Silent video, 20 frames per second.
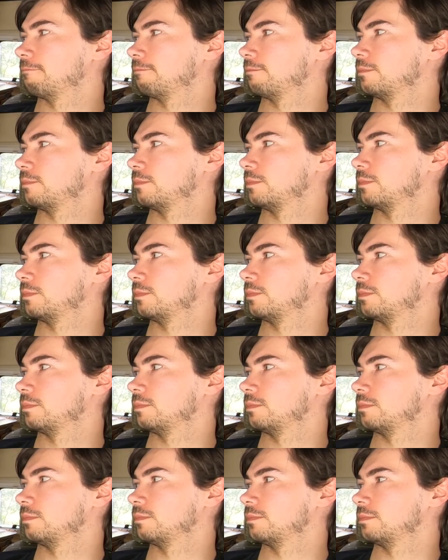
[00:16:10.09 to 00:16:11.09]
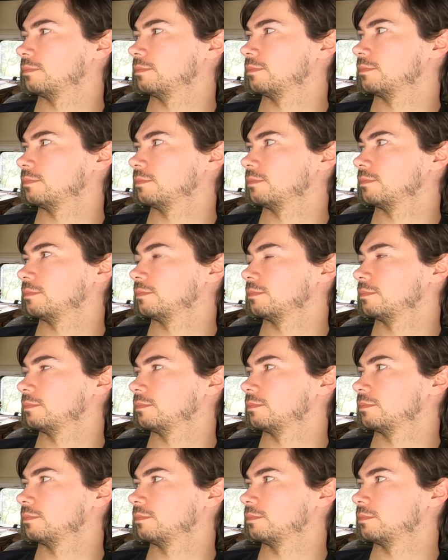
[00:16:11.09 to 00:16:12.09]

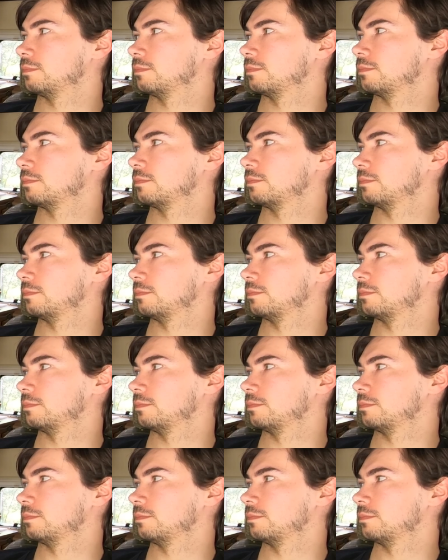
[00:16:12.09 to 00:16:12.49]
[no speech]